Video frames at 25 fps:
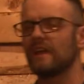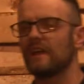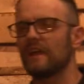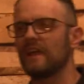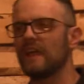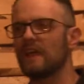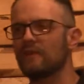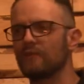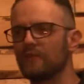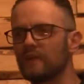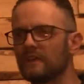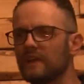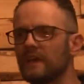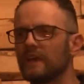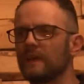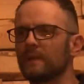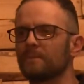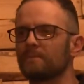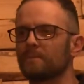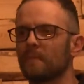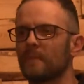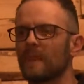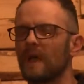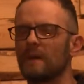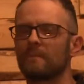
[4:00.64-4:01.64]
Every
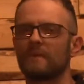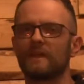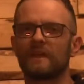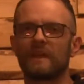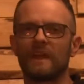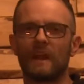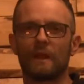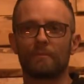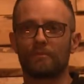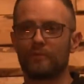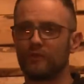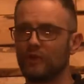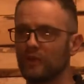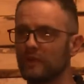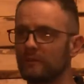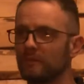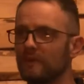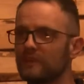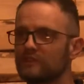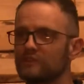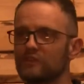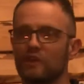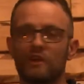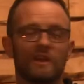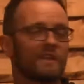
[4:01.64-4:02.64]
day, I'm going to get up 30
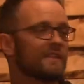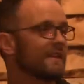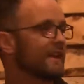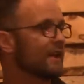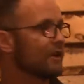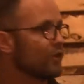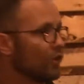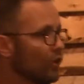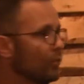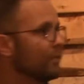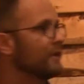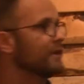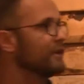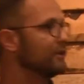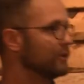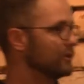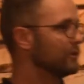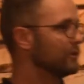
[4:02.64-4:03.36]
minutes earlier than I normally do.